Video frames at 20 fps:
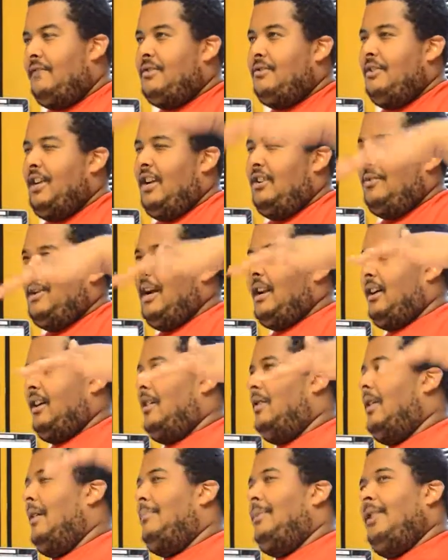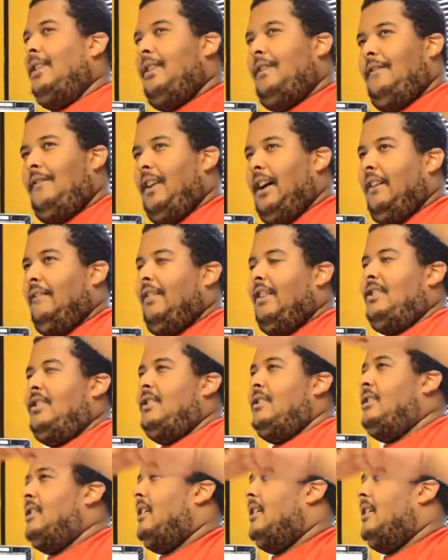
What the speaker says: So now you got to go up another 5 inches.